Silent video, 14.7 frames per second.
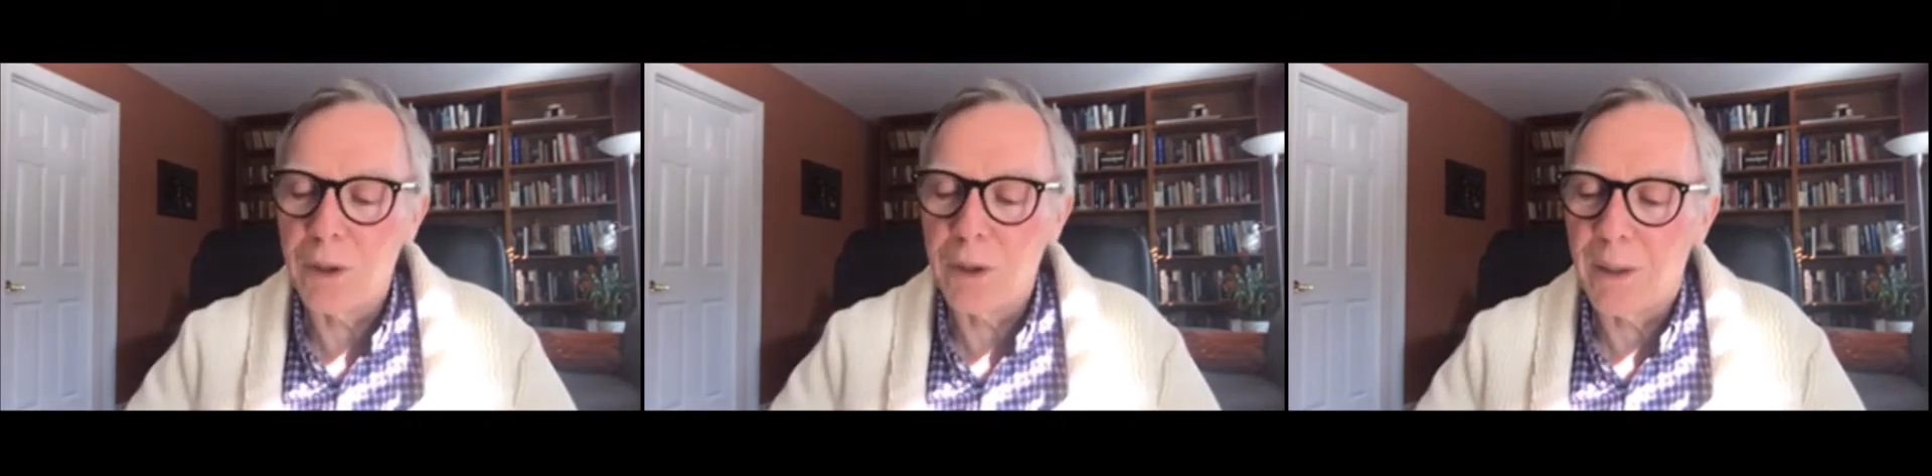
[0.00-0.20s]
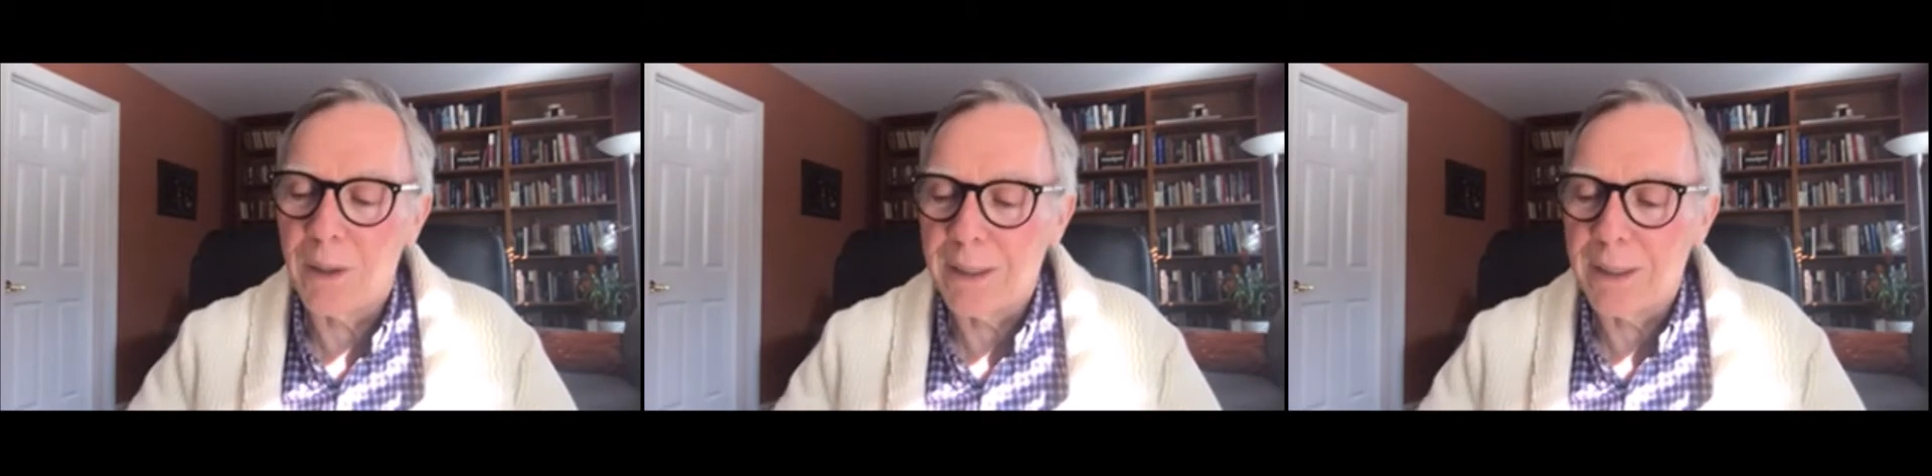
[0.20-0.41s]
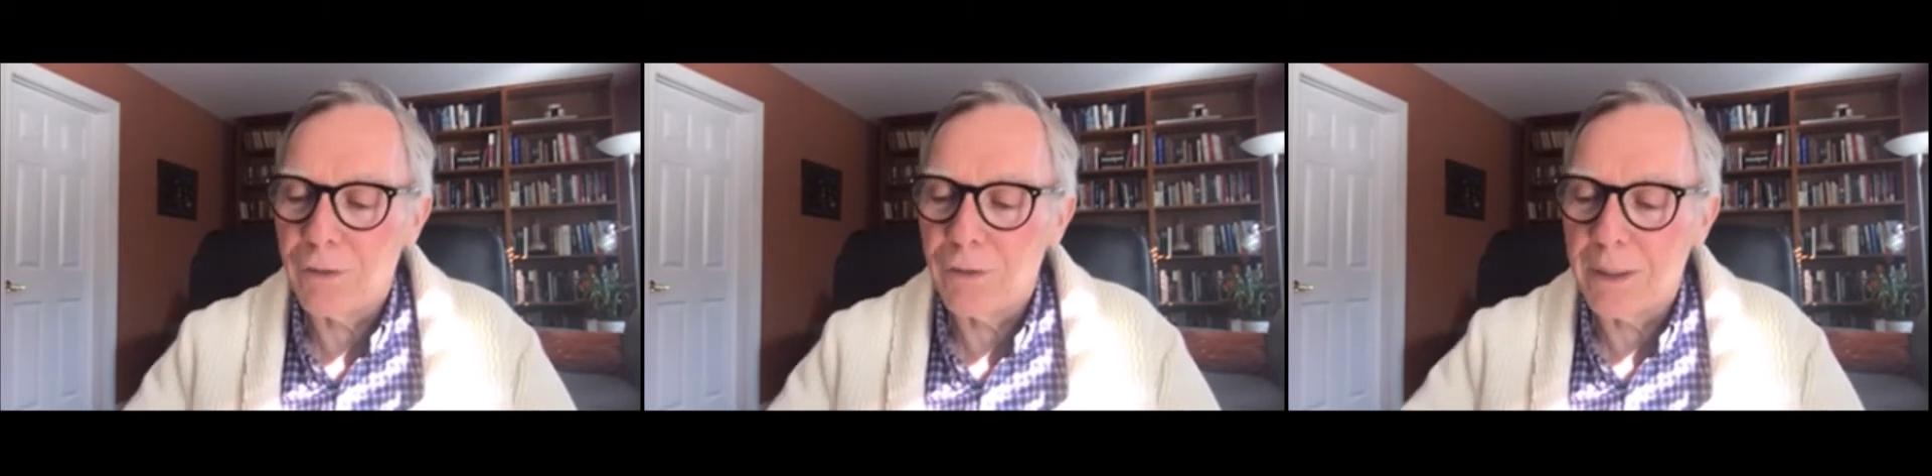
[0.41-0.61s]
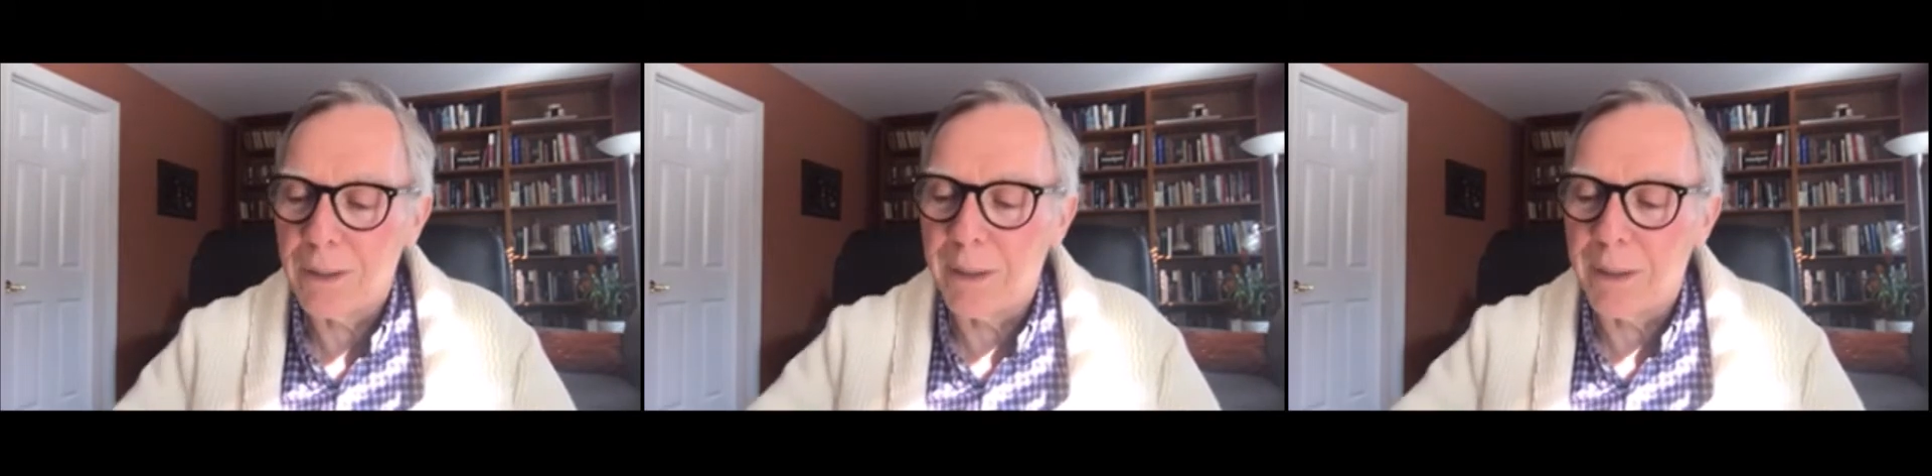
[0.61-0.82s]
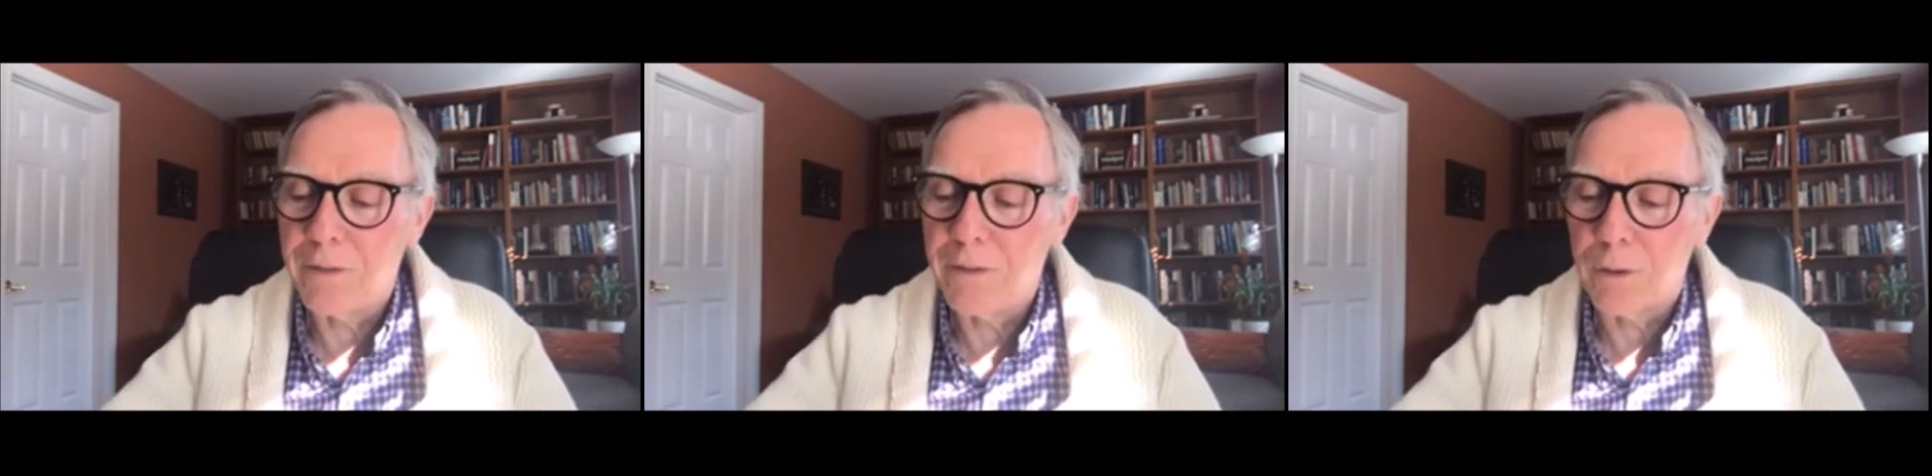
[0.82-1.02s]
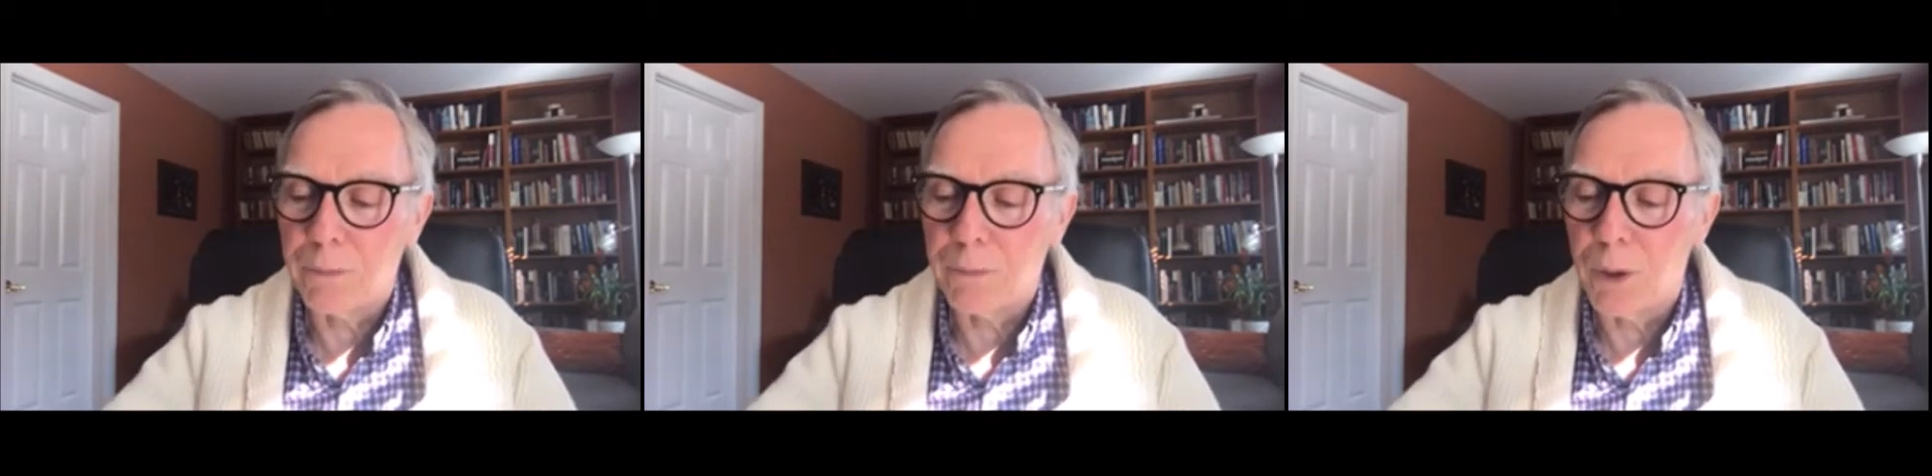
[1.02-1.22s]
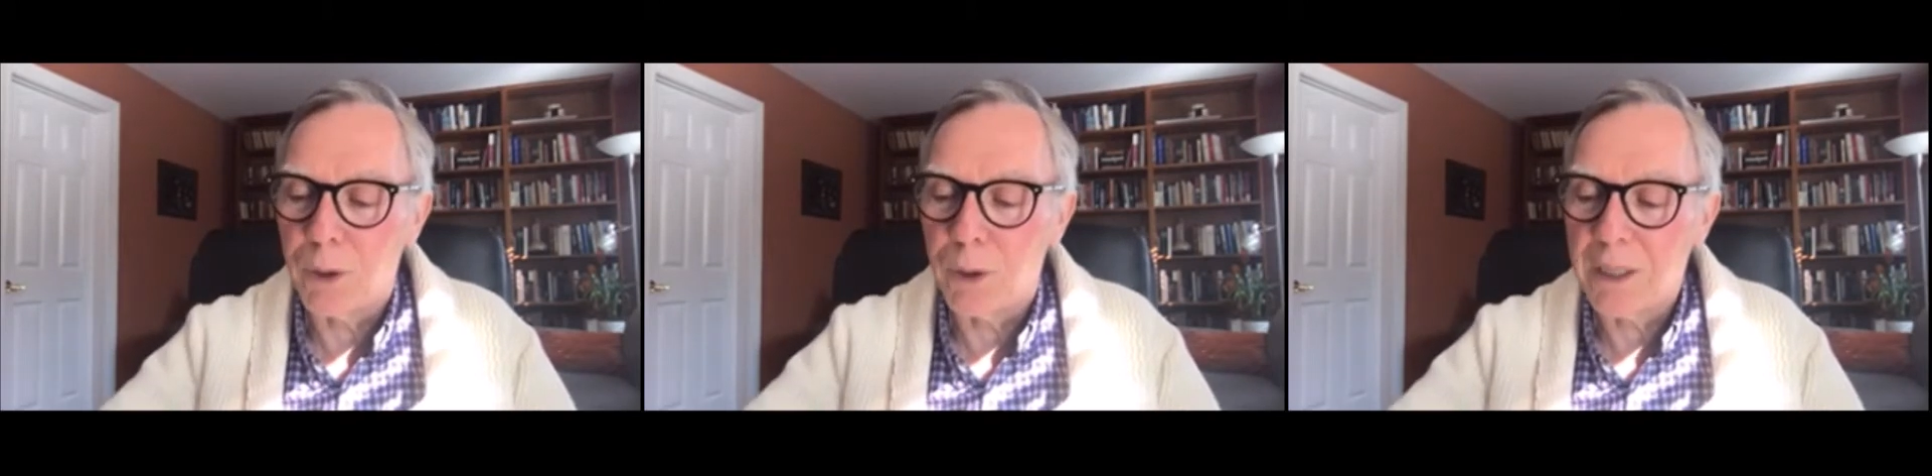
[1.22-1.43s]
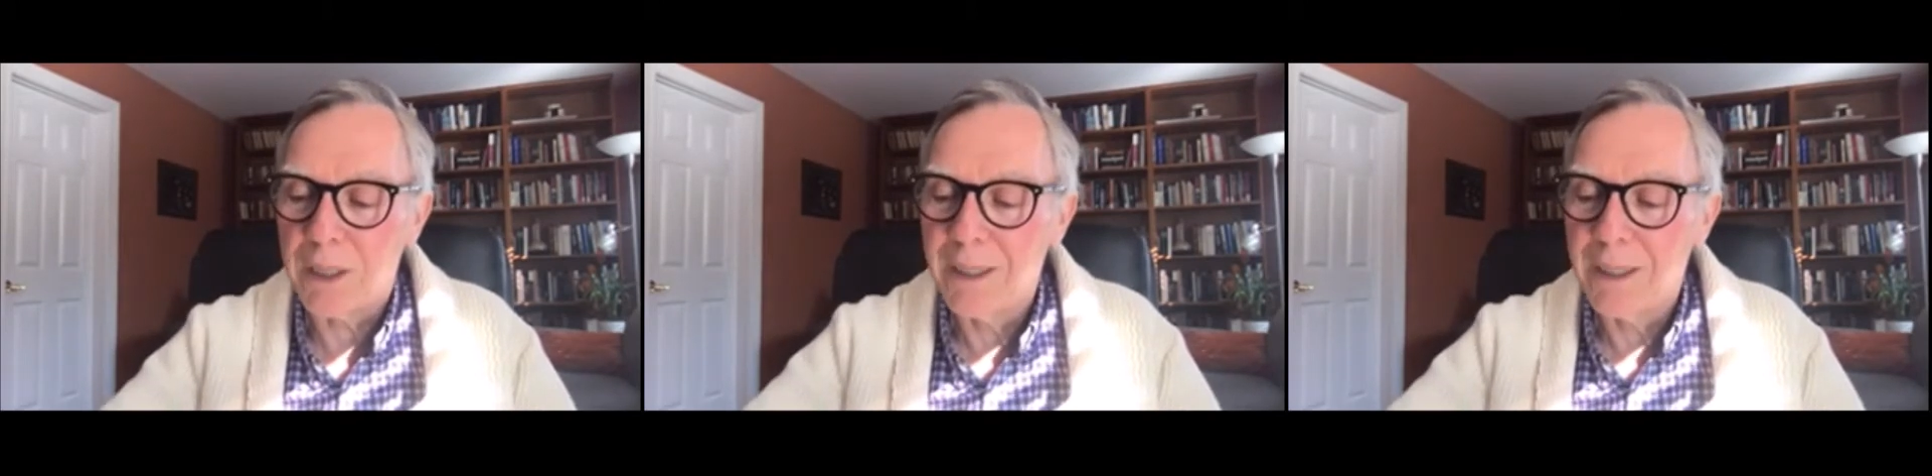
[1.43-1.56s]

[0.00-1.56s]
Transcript: Like I said, my first book